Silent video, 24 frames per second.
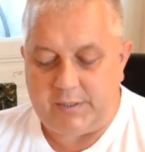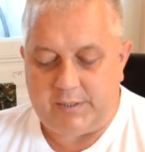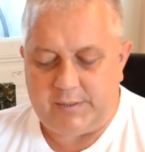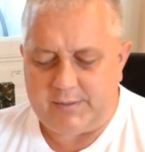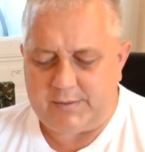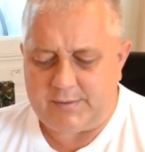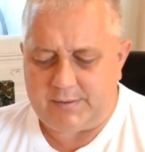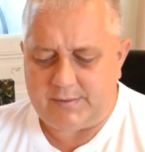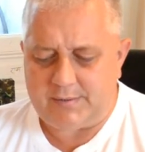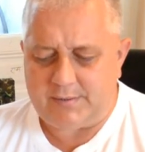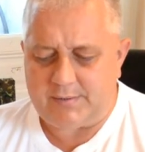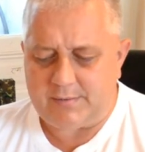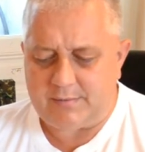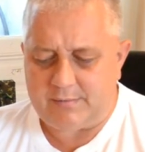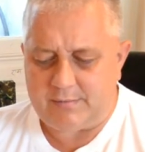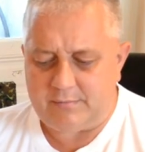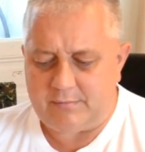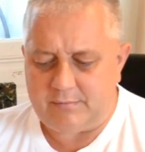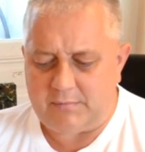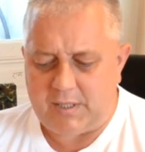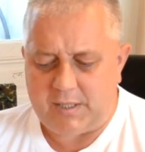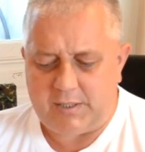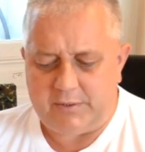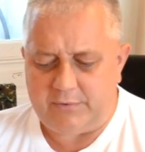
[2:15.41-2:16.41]
It's,
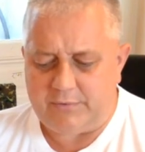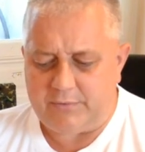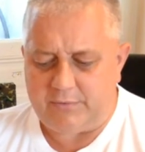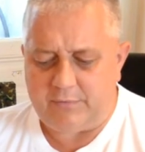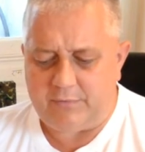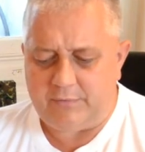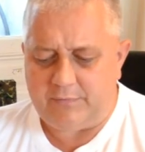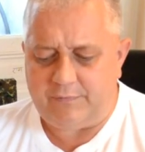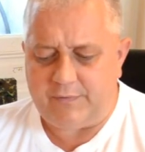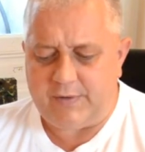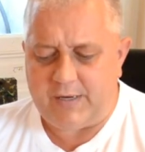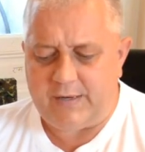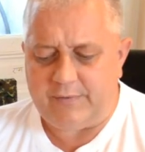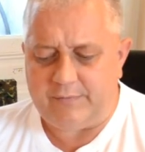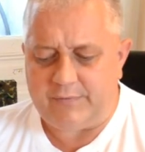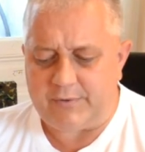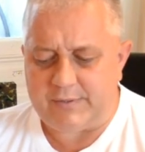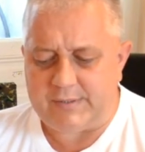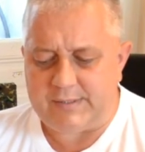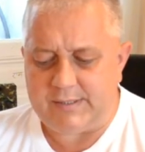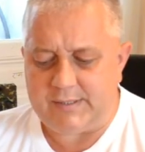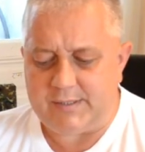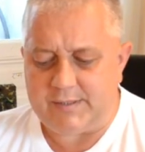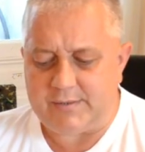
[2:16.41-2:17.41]
I don't know, five or
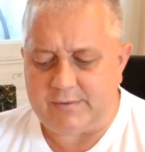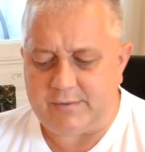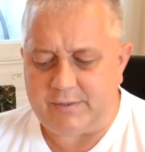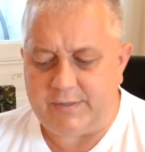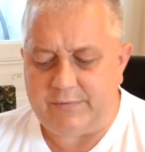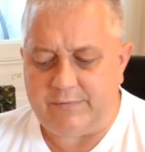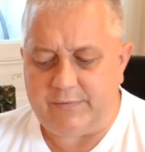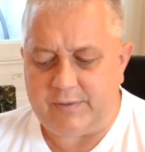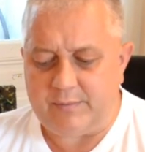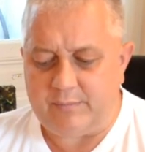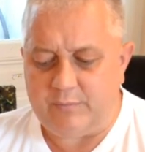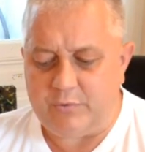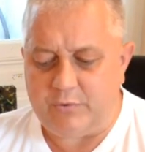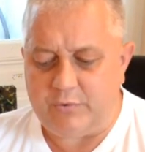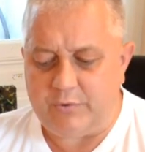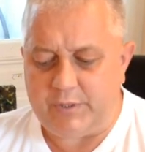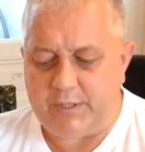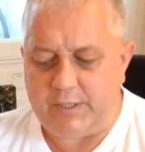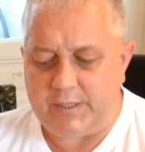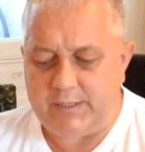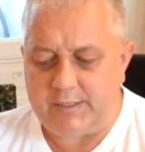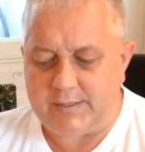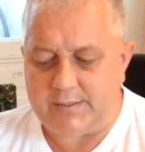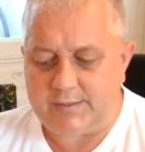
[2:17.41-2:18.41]
six or even more
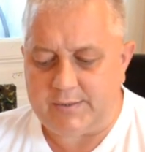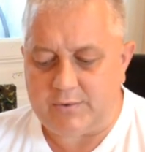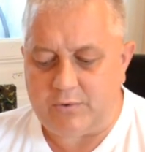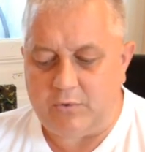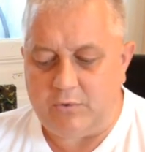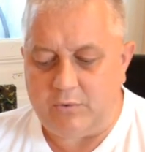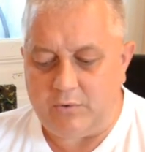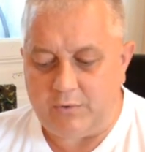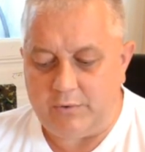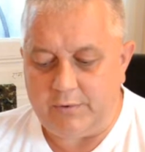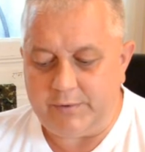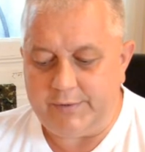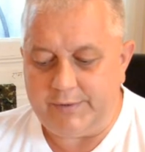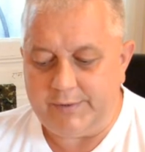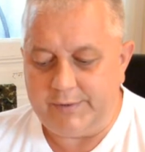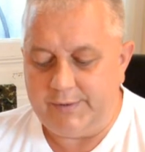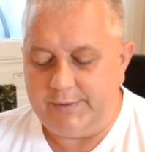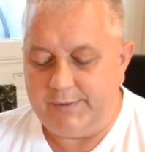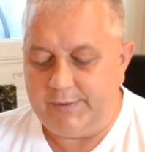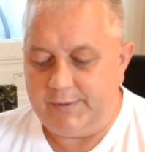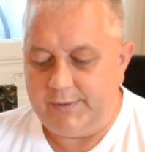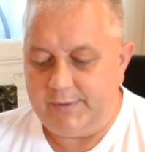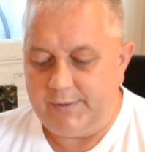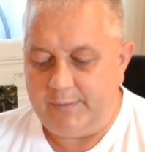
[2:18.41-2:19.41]
years old
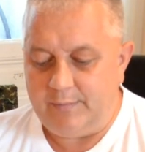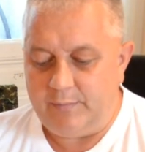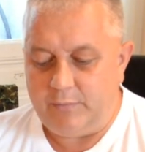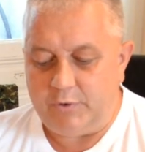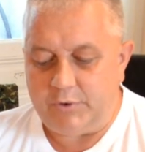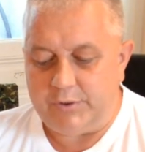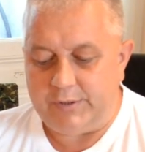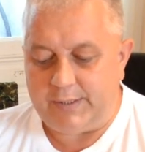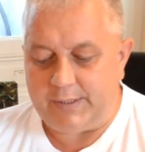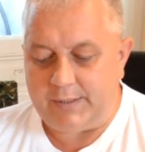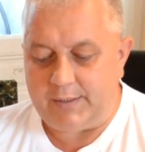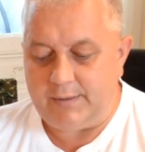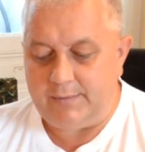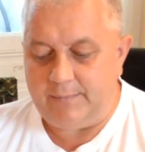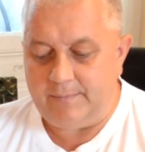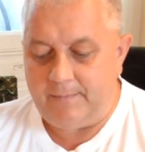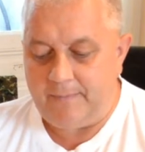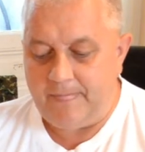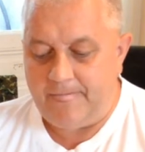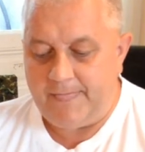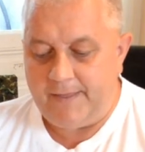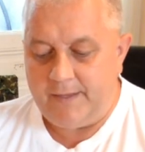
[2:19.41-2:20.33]
model.